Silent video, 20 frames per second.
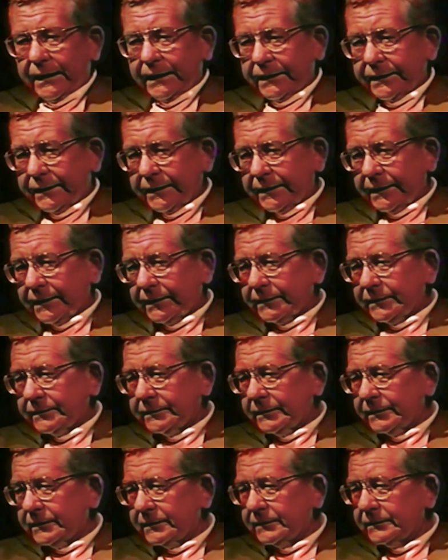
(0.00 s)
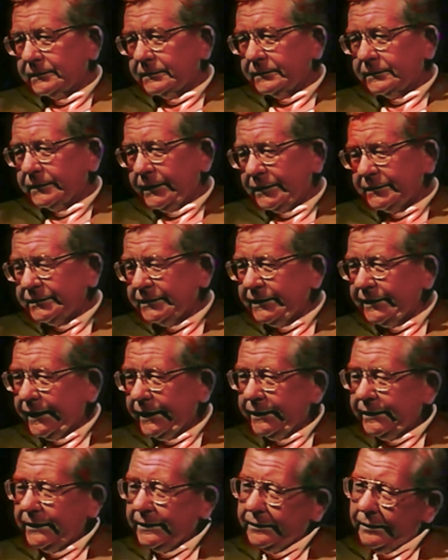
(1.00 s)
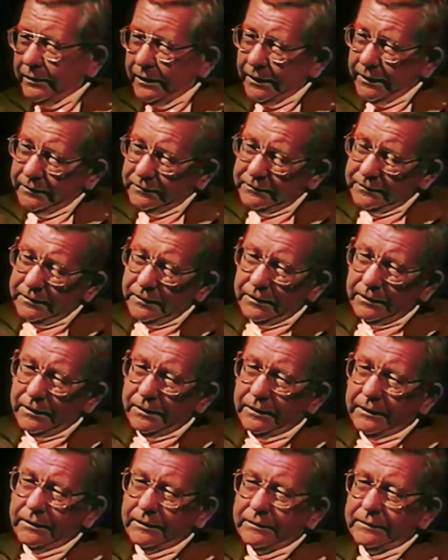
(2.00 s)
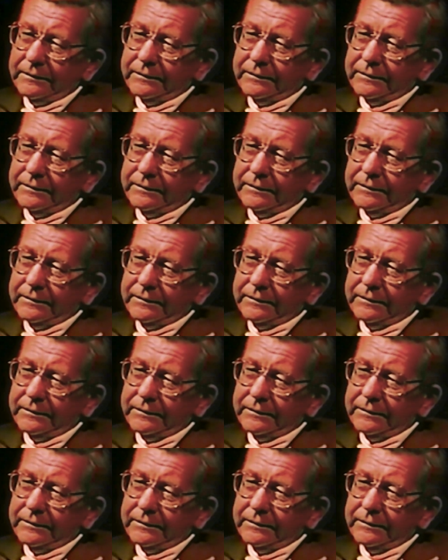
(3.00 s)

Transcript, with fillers: And in 1989,